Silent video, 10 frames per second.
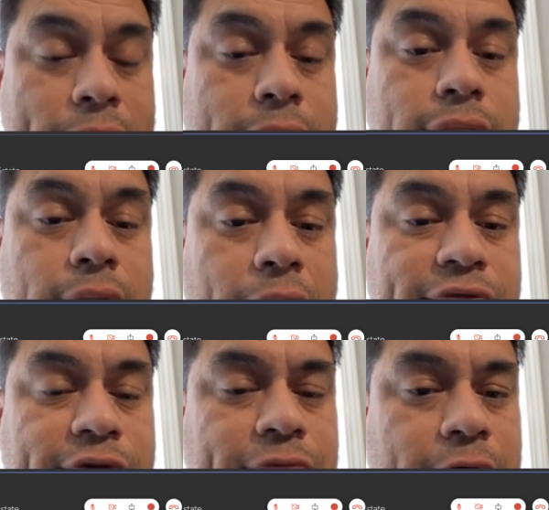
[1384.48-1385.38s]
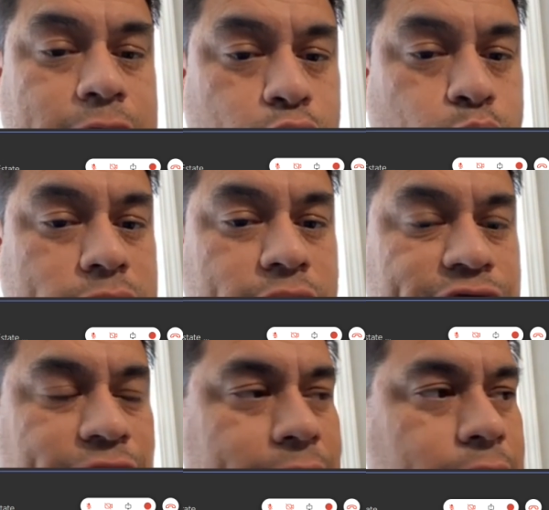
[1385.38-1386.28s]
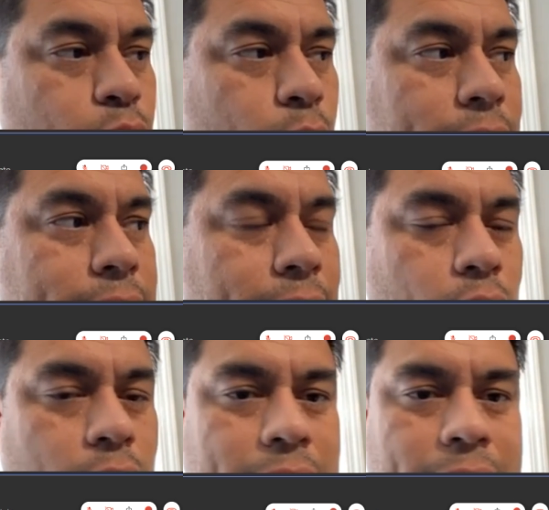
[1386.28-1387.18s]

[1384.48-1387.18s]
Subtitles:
Right, because a lot of investors, what they're finding right now,